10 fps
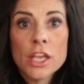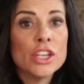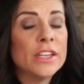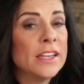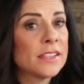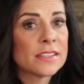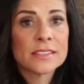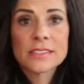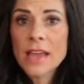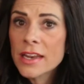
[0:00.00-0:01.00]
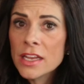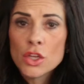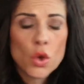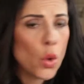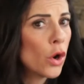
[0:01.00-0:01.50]
You need to study
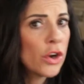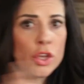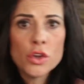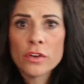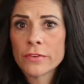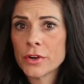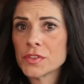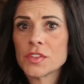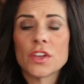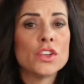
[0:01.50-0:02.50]
your universe.